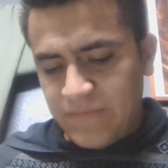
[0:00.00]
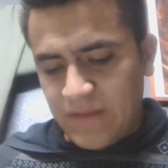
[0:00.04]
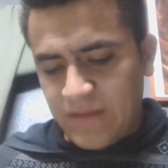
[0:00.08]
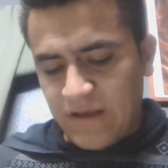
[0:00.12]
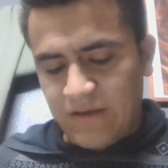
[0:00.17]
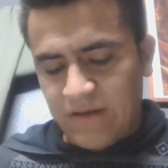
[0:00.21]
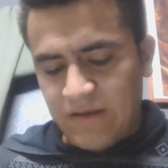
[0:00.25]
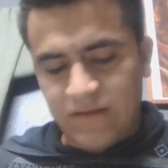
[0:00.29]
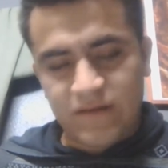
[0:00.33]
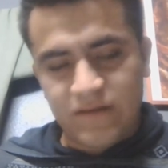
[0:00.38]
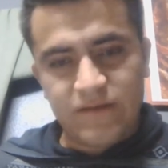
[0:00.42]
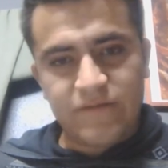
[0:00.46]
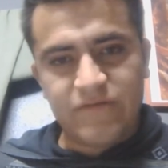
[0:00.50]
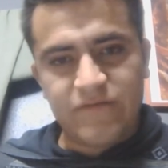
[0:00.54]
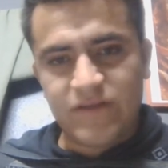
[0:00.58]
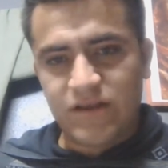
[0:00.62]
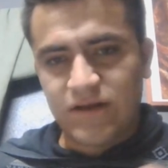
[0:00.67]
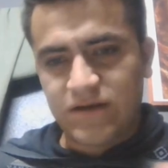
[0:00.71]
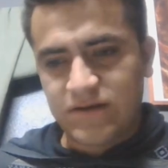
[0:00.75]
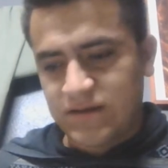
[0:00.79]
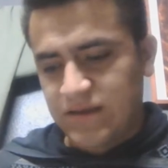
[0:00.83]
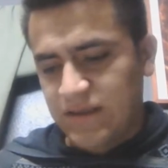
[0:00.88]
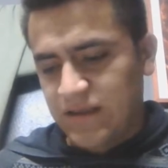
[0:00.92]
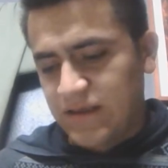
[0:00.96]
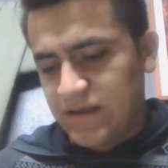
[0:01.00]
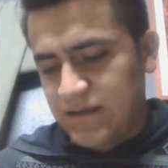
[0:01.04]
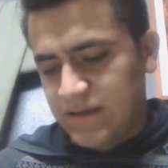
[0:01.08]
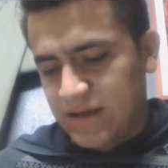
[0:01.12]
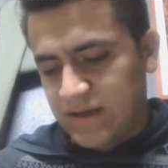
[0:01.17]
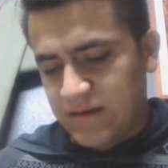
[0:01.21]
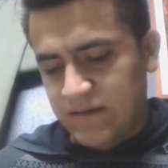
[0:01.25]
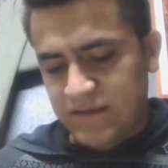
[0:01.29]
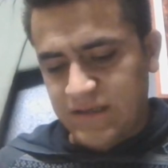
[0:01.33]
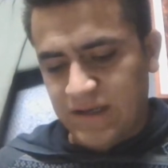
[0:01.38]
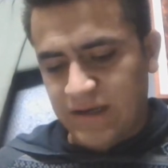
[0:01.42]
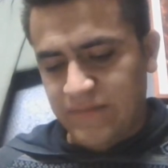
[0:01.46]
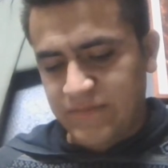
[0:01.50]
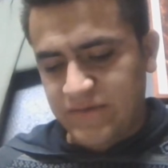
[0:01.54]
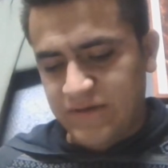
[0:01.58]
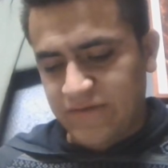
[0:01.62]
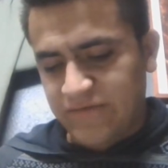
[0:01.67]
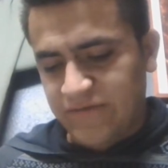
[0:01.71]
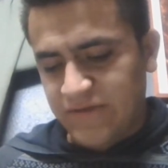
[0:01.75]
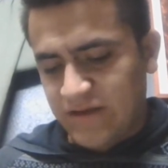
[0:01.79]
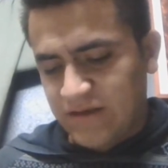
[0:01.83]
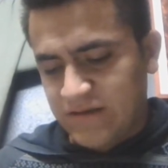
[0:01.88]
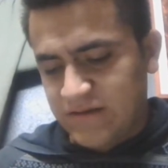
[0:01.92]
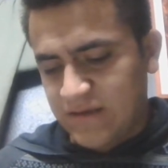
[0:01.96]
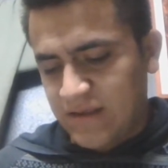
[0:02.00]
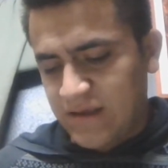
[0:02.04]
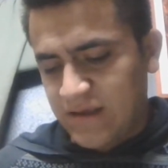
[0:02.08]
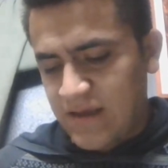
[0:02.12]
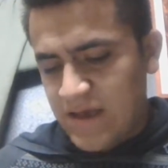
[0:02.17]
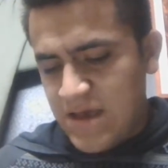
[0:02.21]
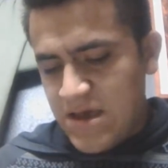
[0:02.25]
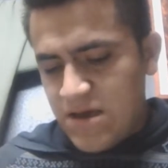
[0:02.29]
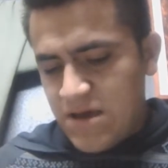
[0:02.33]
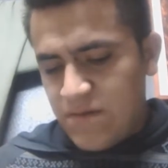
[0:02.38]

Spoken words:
the velocity, times the velocity,